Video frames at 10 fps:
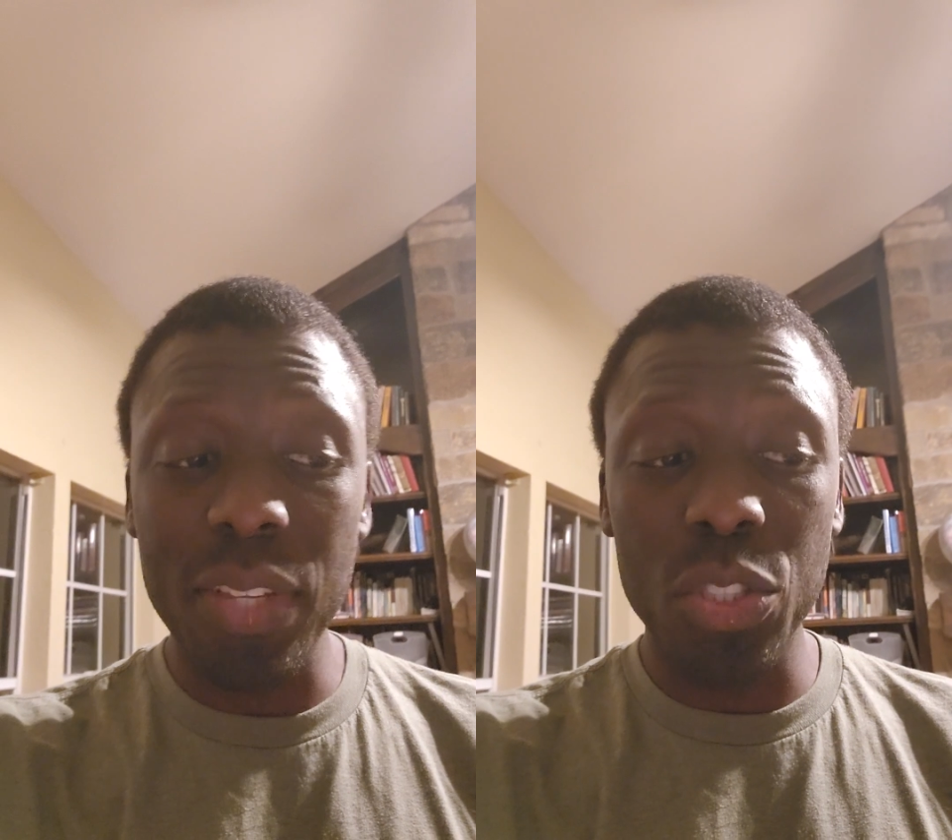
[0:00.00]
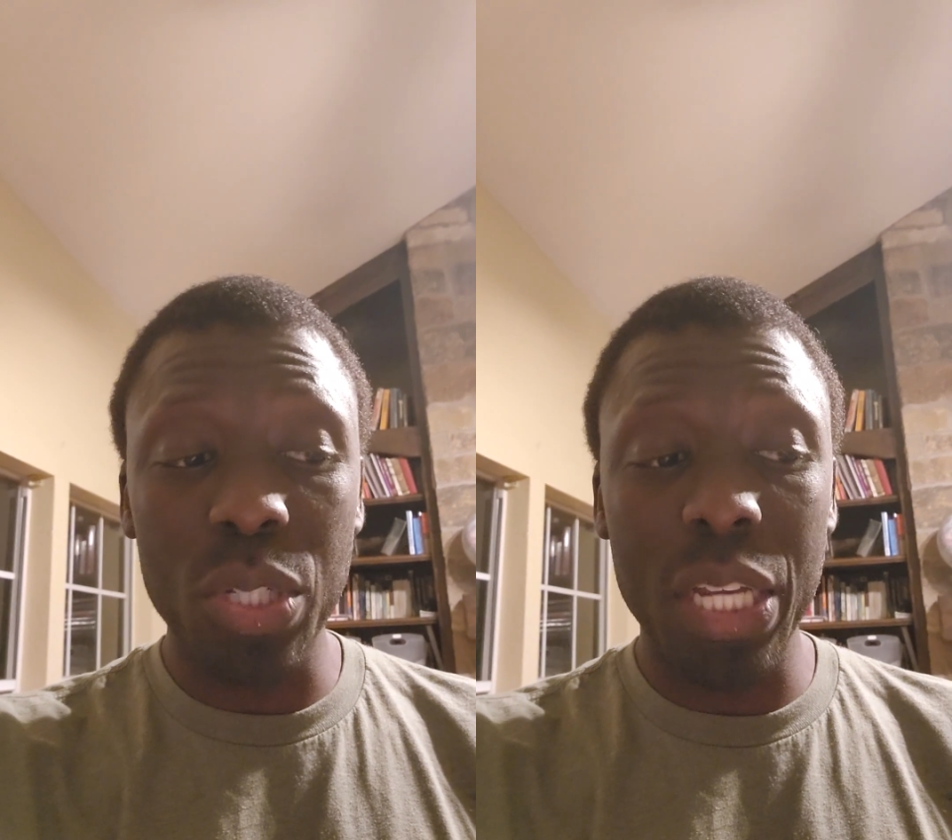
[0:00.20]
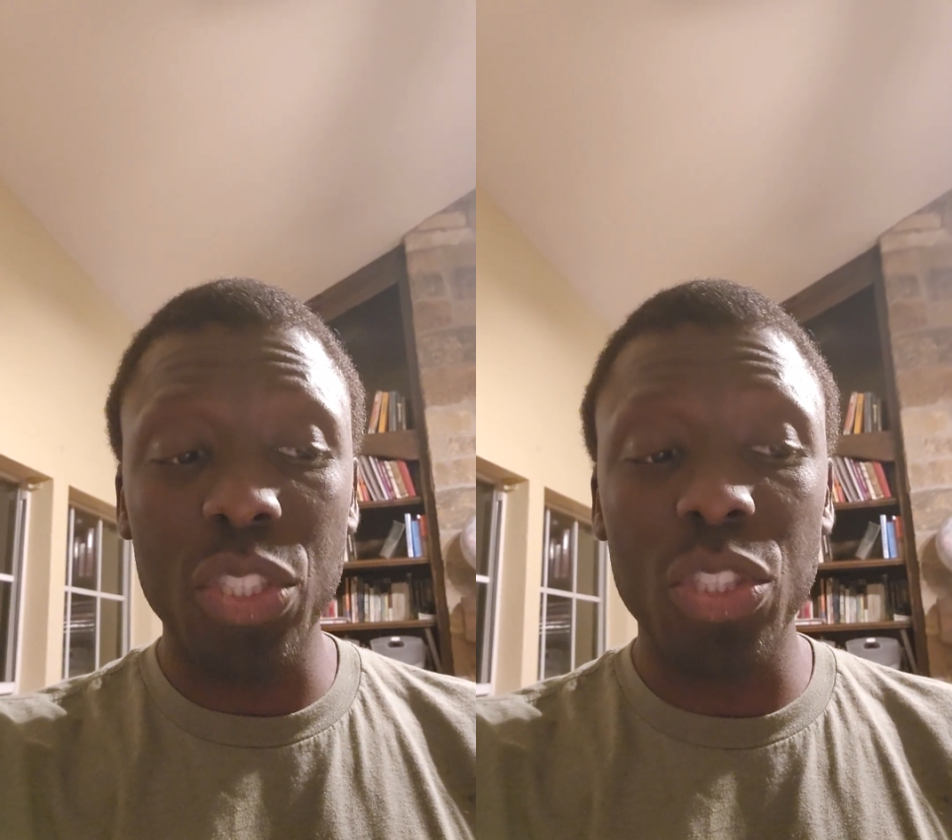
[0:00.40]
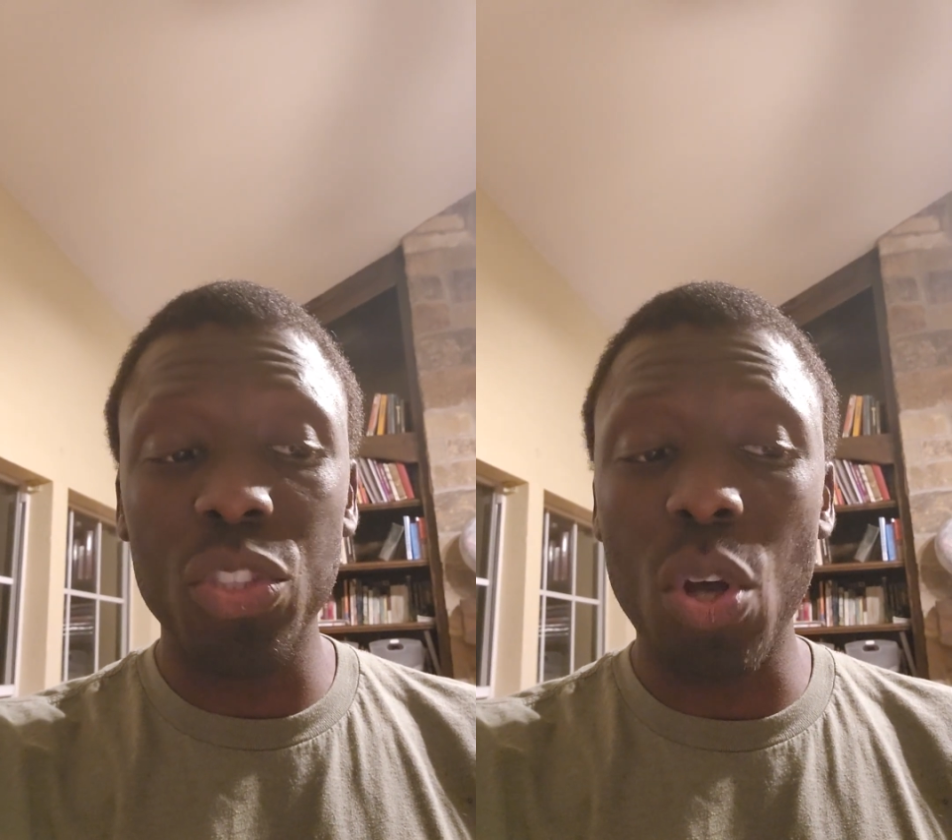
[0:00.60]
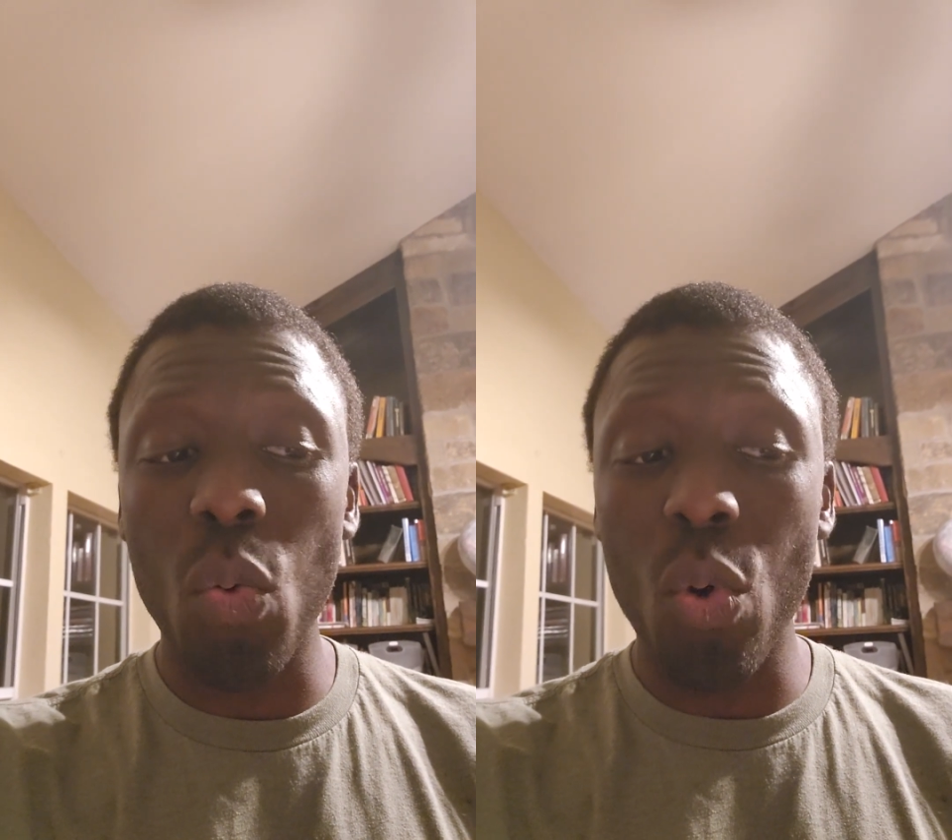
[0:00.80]
education
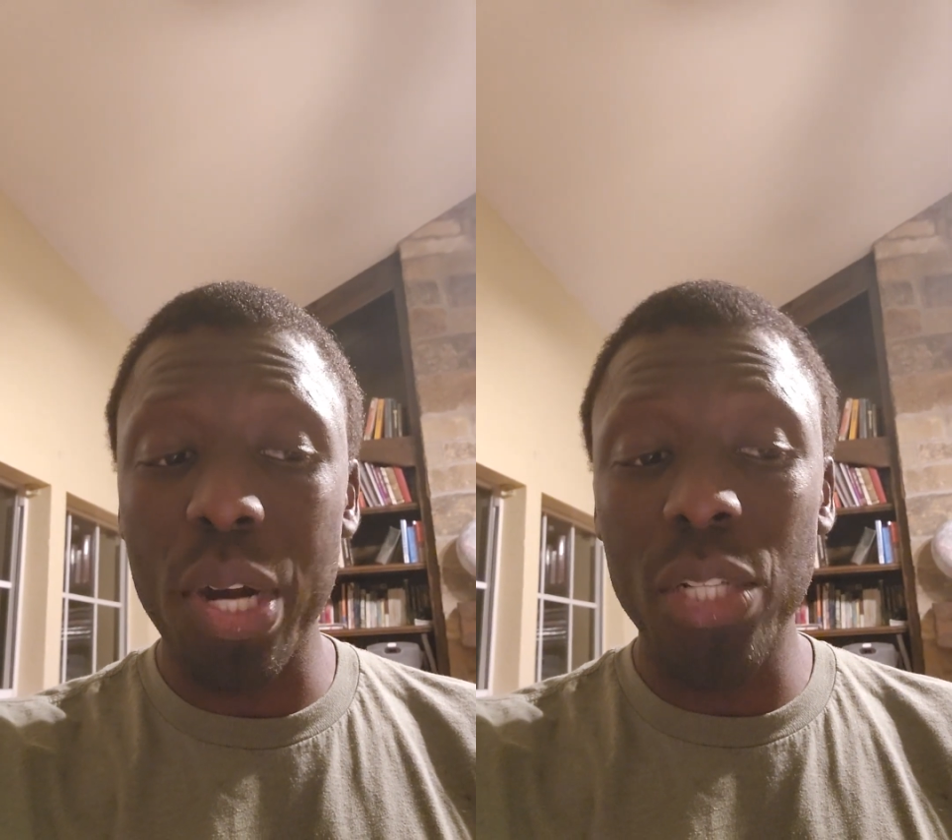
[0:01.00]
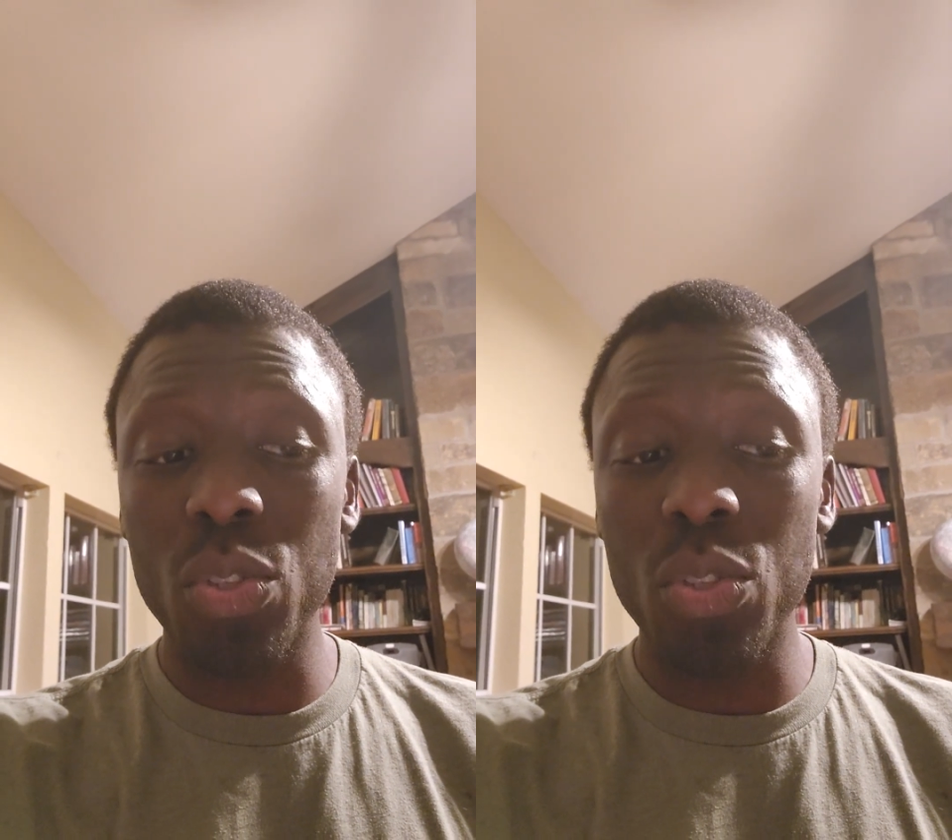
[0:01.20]
is not working